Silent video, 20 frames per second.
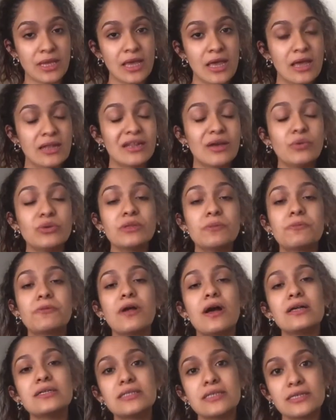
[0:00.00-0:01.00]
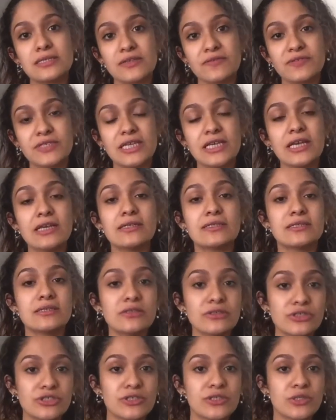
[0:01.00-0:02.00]
Now, in the process of seeking
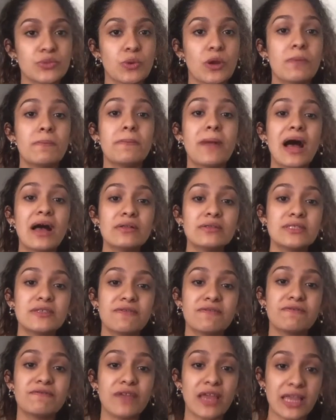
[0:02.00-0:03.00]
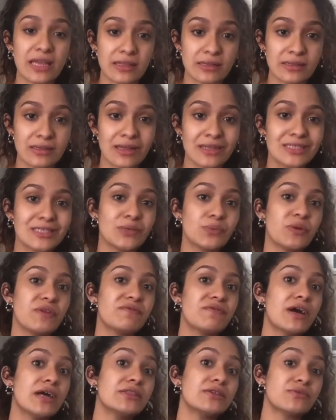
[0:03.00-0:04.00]
solutions, we're bound to fail until we
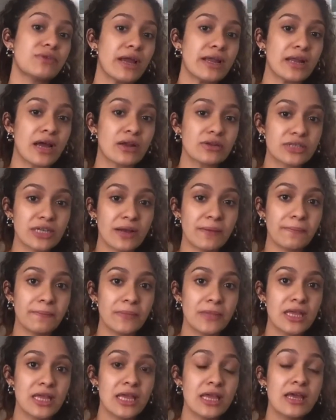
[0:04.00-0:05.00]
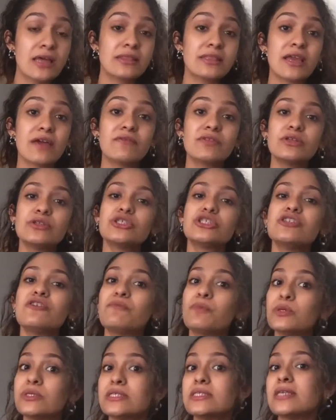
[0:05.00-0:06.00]
find the right outcome. The evolution of
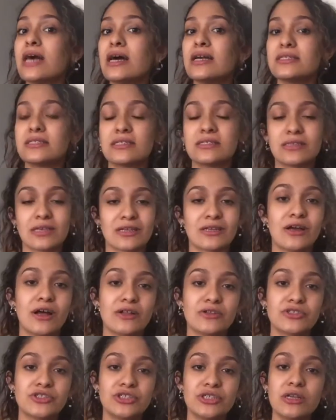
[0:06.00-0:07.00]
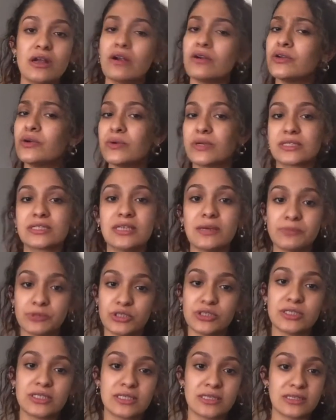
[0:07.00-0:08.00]
both science and technology are no
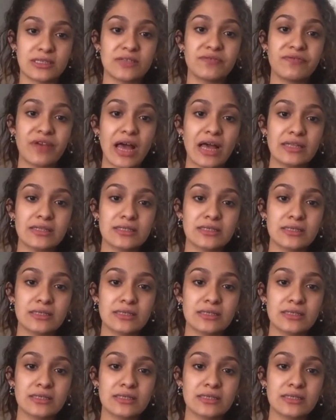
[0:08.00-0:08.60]
exceptions to this fact.